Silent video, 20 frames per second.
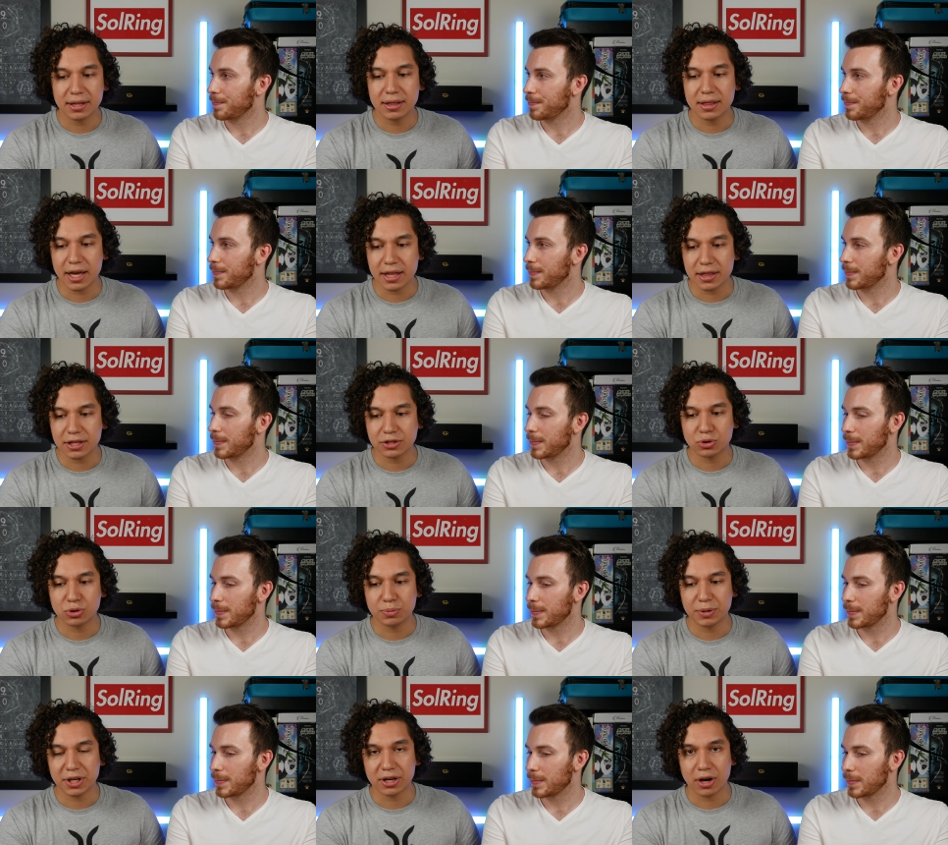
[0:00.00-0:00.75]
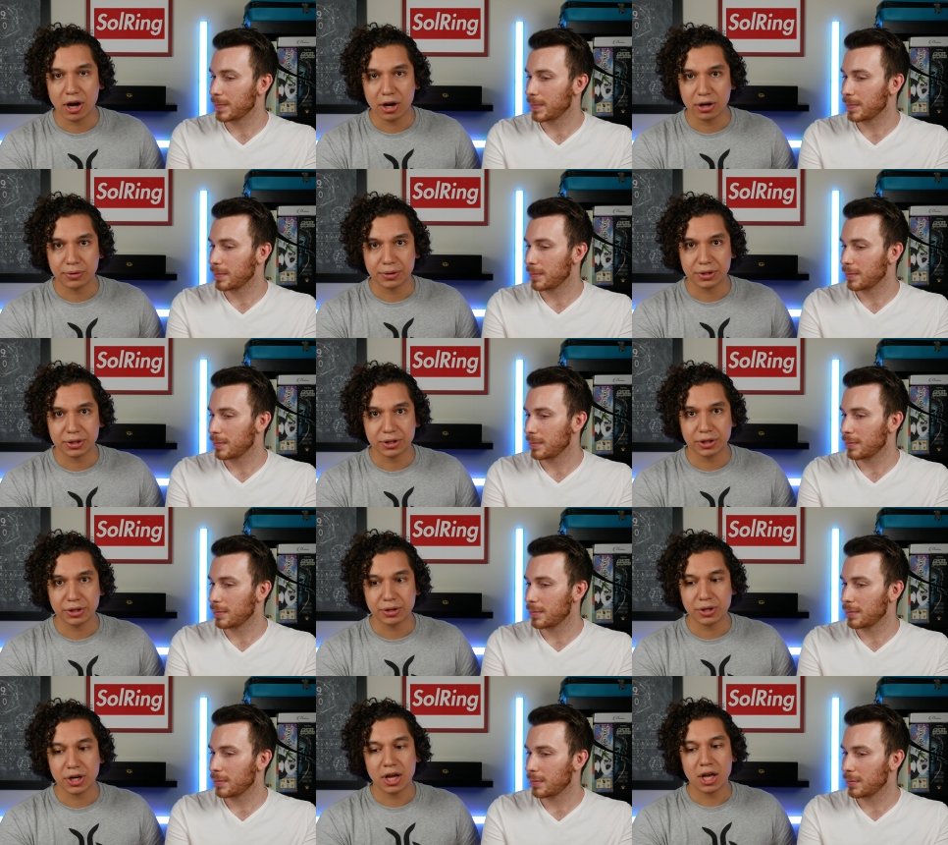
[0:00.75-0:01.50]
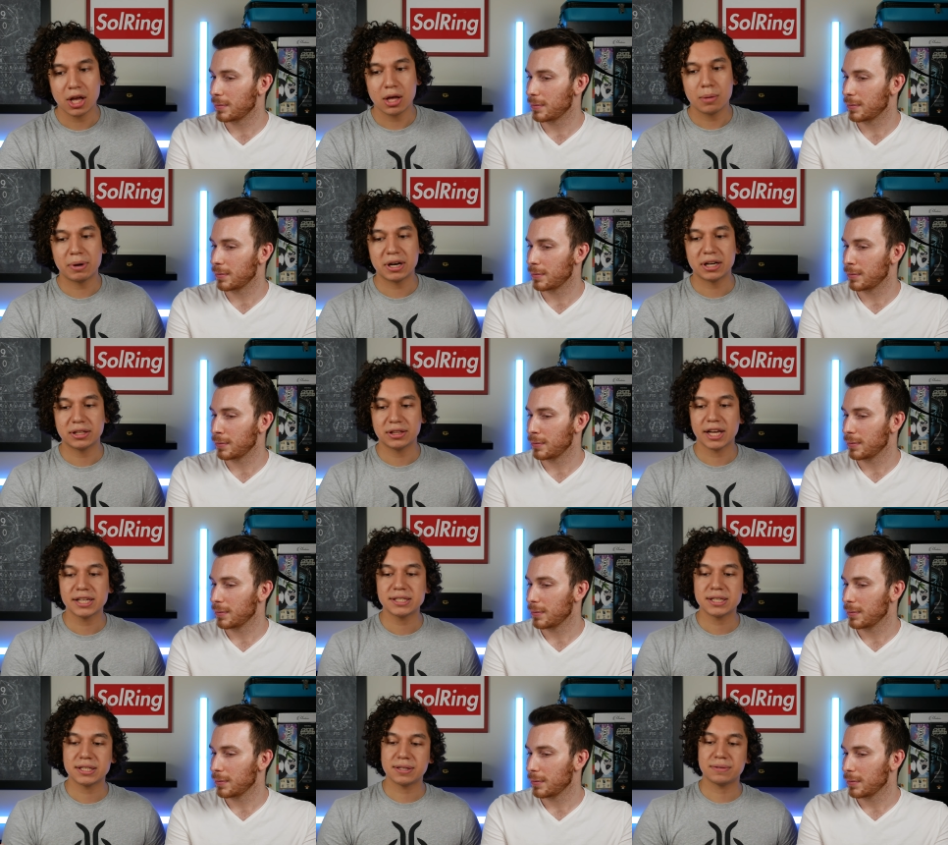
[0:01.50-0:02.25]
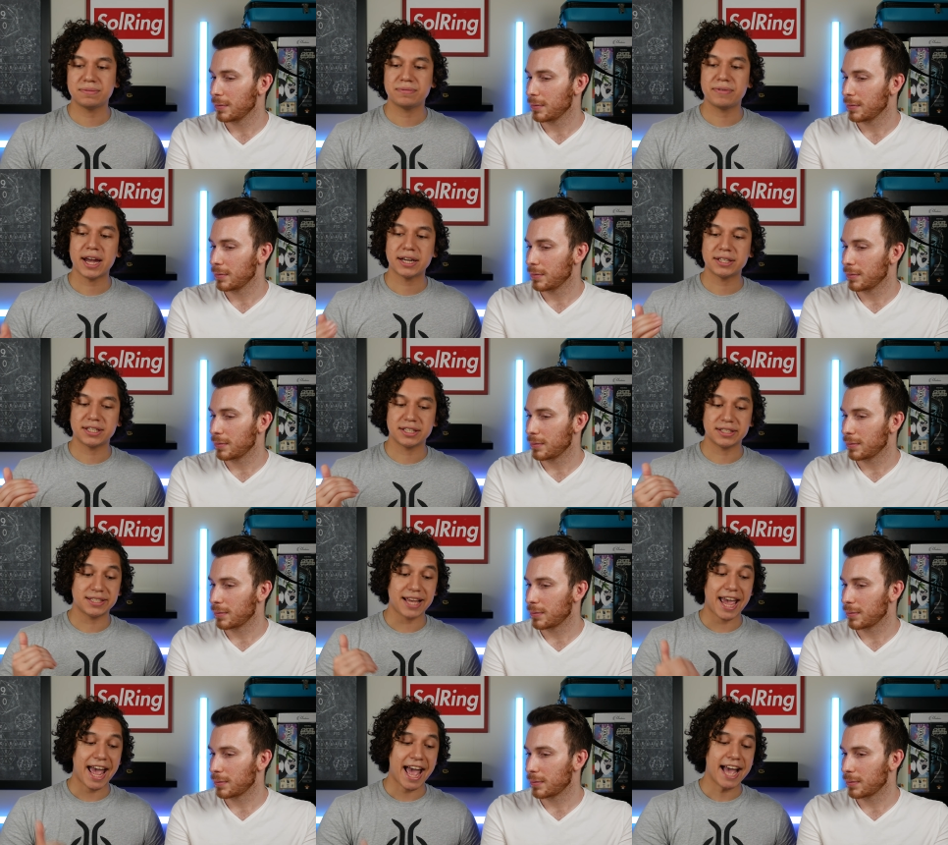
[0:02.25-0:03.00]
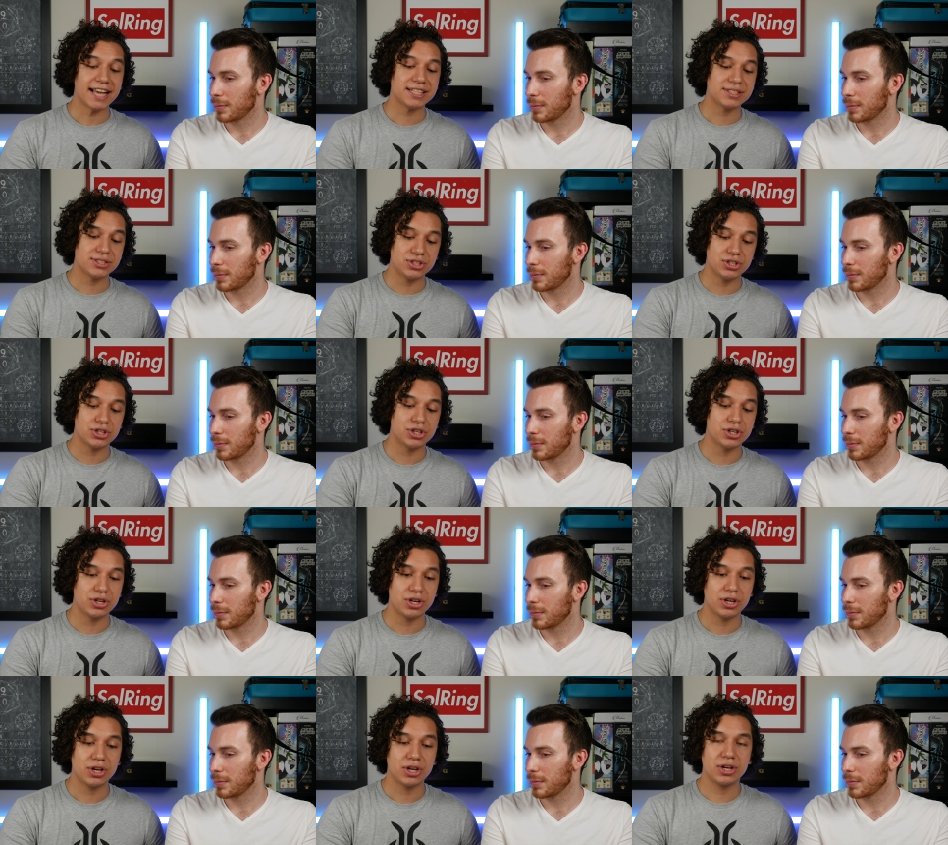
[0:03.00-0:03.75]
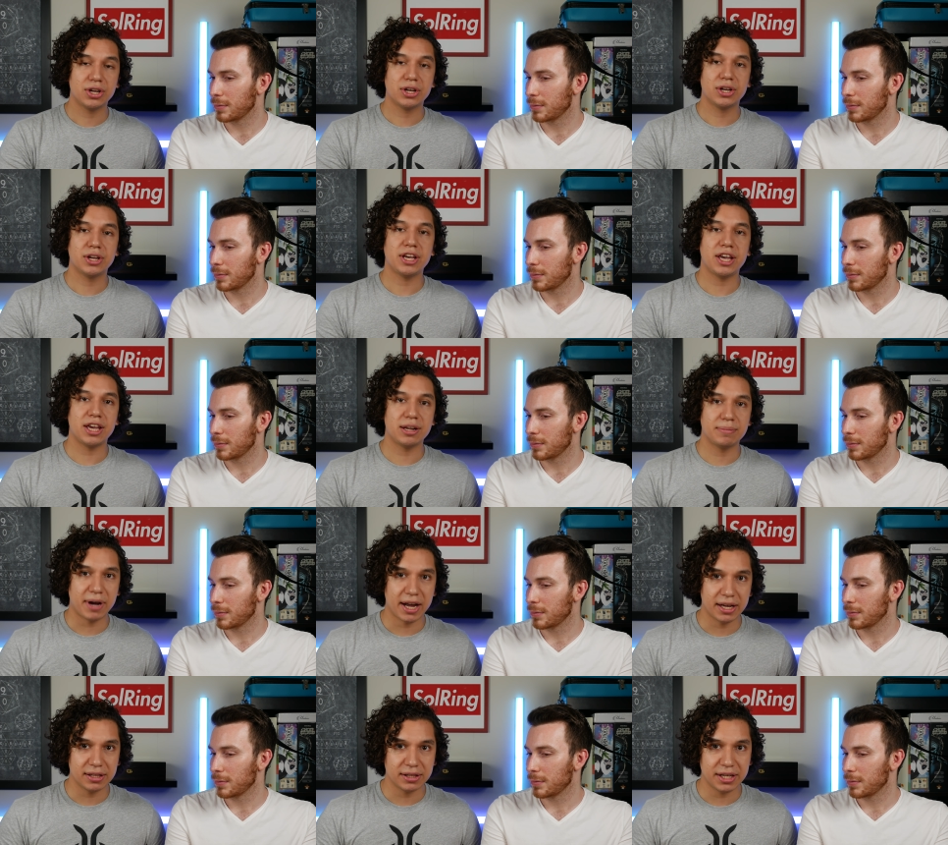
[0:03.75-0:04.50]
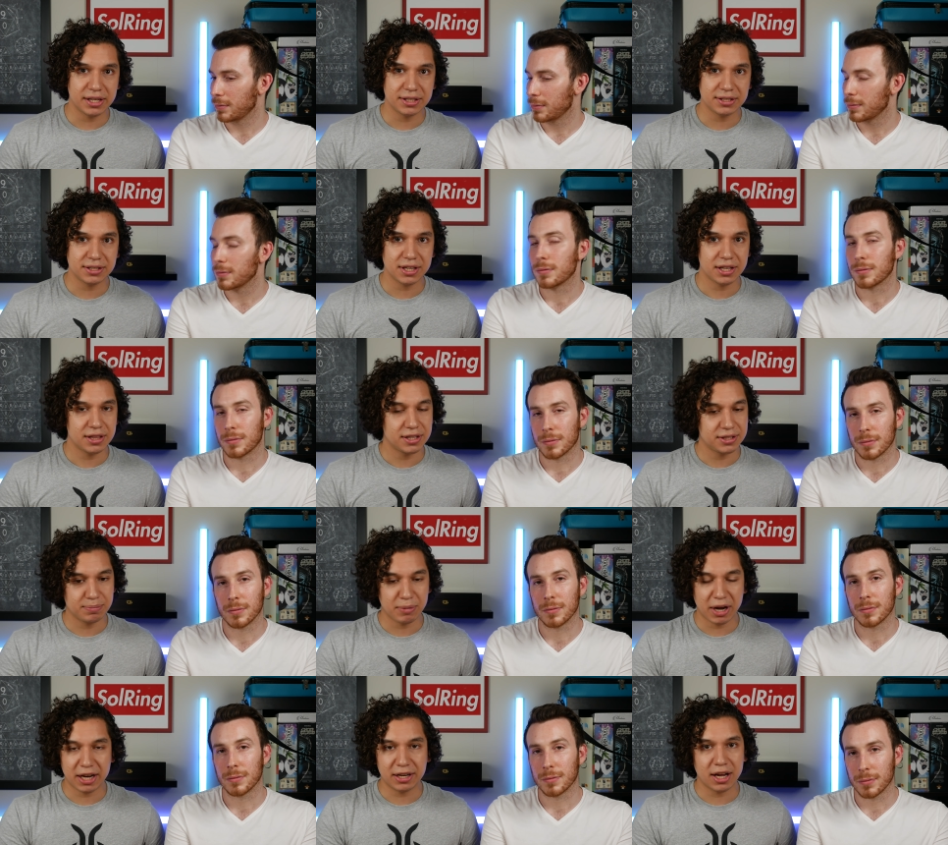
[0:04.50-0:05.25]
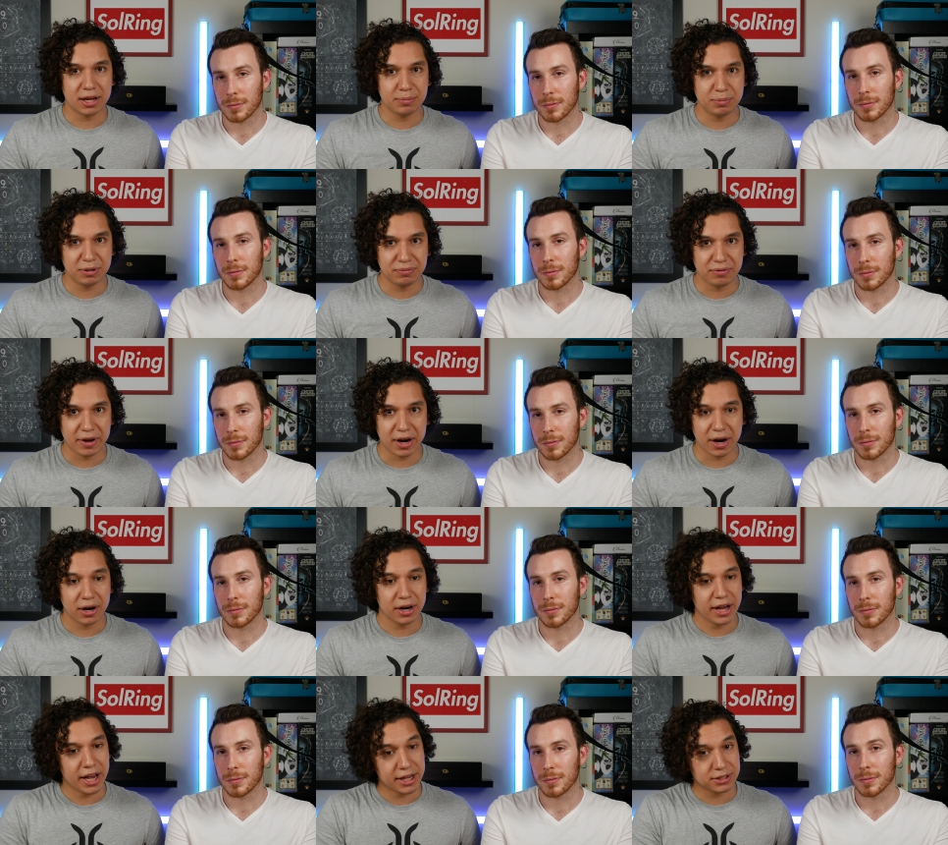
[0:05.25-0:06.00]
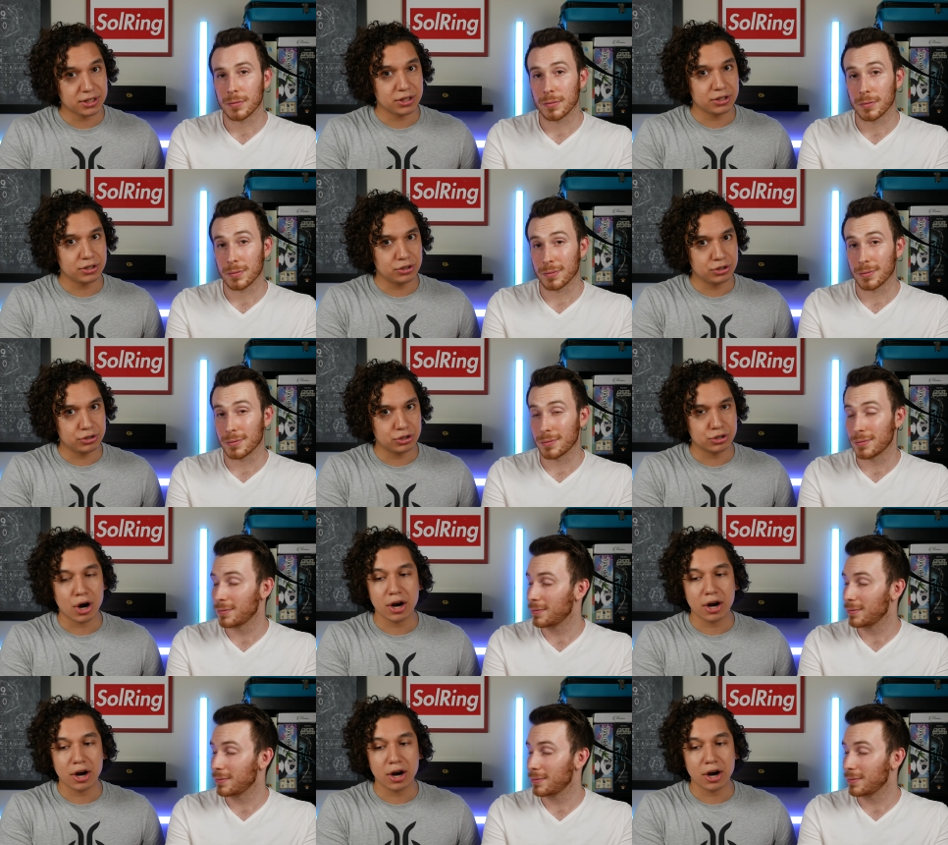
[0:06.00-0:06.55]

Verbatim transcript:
Speaker 1: Then this would be an auto include. But unless its effect is as good in my list, and this might not be fair, as mm-hmm.